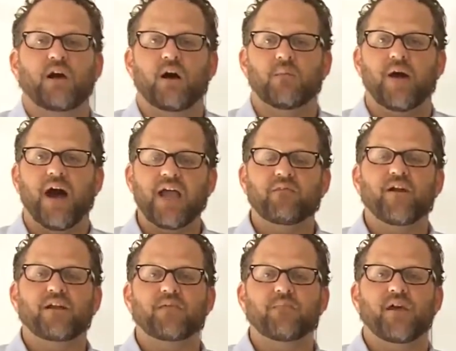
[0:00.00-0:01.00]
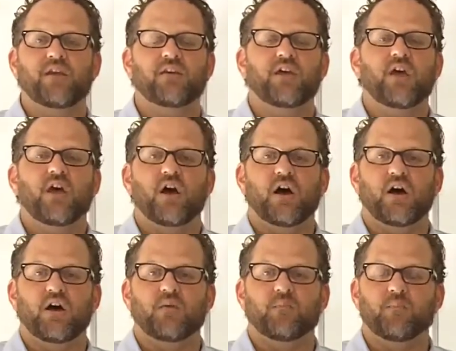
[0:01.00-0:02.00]
I recommend
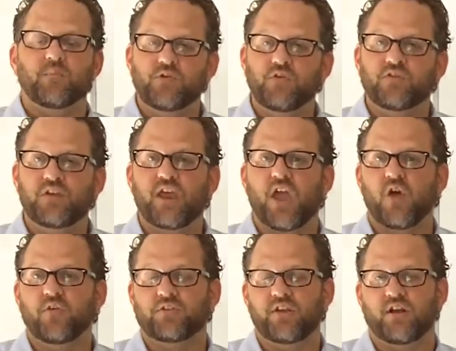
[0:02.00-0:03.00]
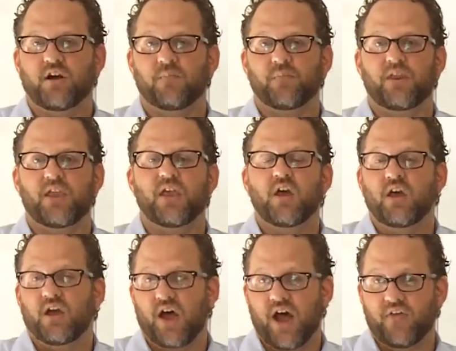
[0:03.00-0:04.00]
using a hosting company,
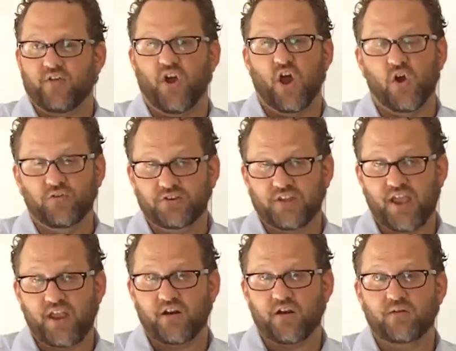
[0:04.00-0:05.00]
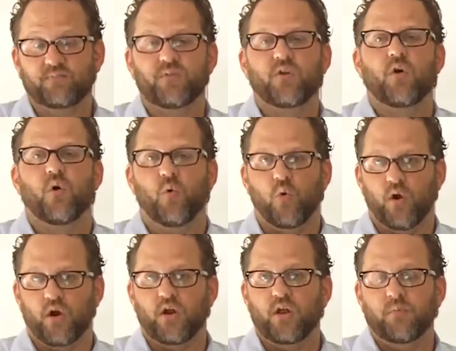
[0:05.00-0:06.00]
either HostGator
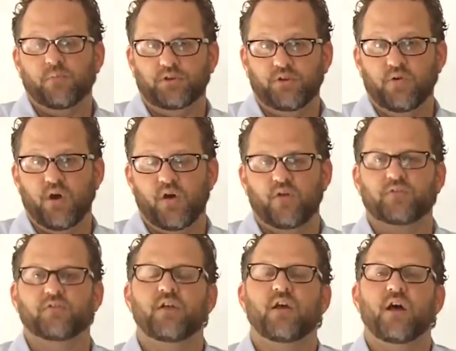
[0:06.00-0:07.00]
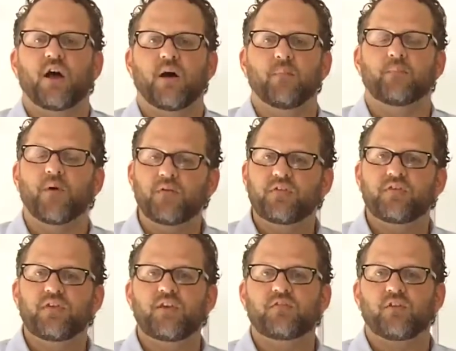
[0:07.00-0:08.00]
or Bluehost. Both
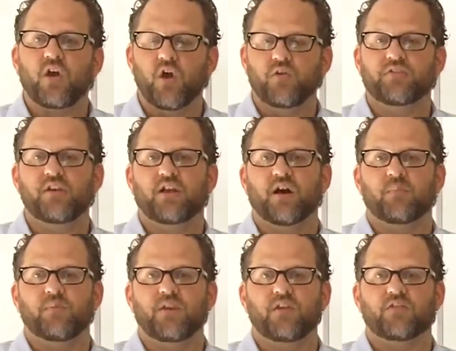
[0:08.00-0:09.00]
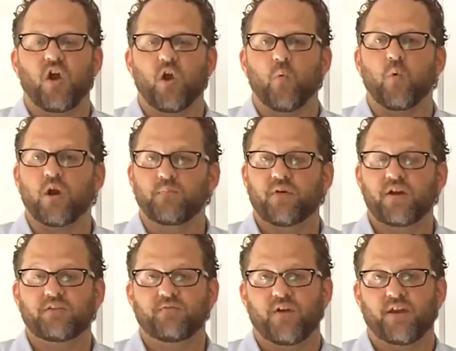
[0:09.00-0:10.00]
of these hosting companies are
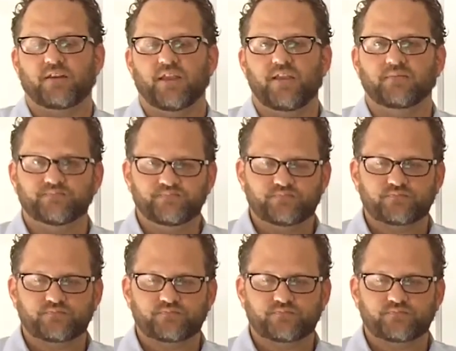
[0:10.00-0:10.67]
WordPress friendly.